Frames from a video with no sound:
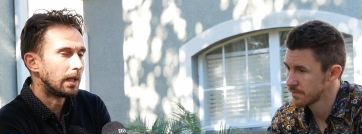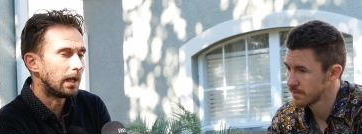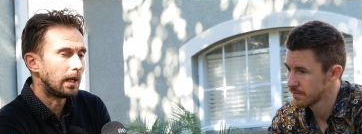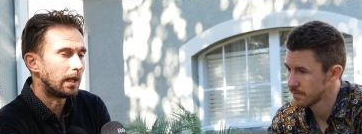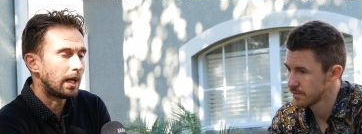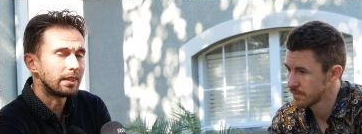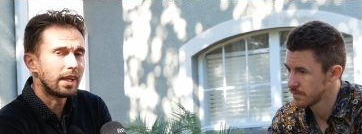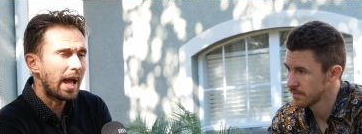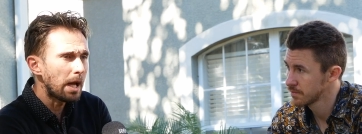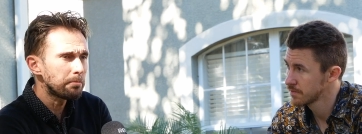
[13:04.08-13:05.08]
Speaker 1: uh,
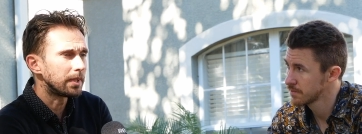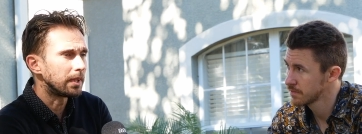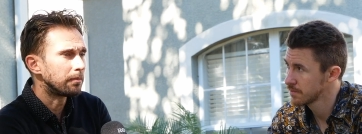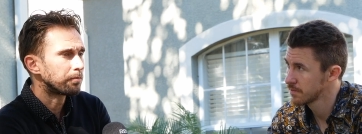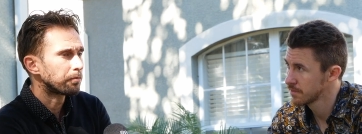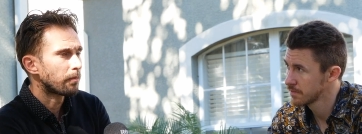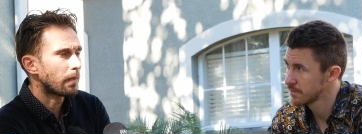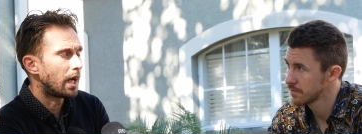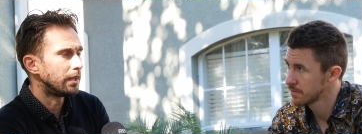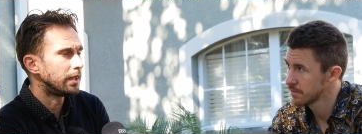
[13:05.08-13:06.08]
unhappy
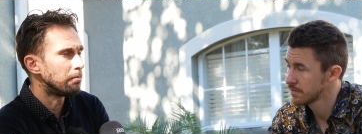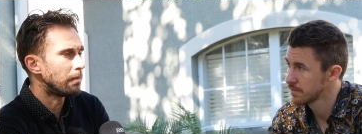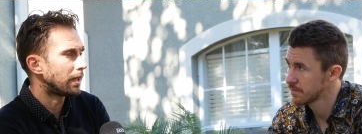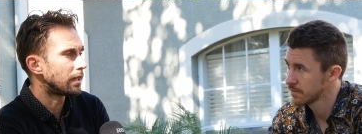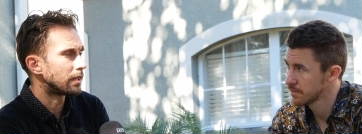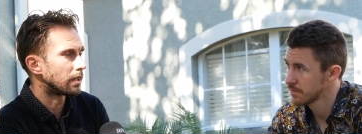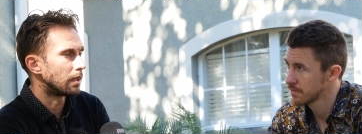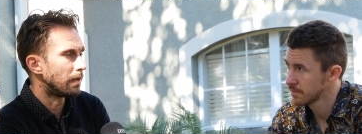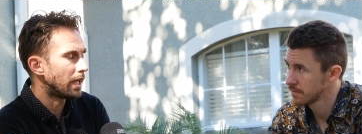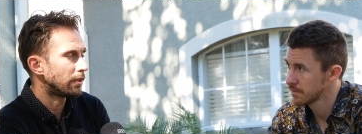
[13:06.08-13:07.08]
and he met this
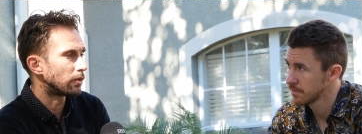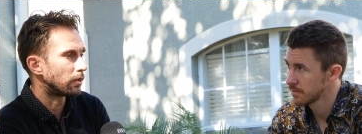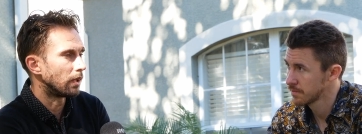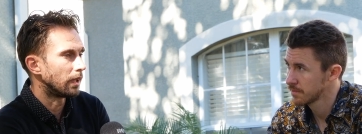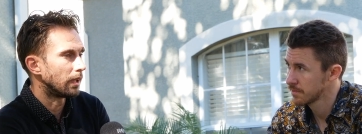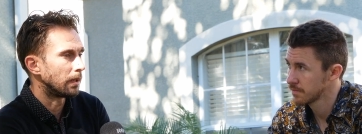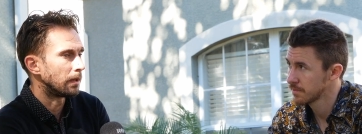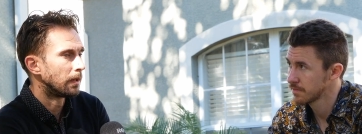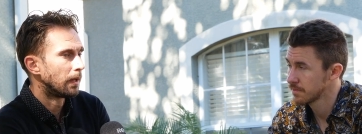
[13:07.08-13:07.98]
uh, mentor uh,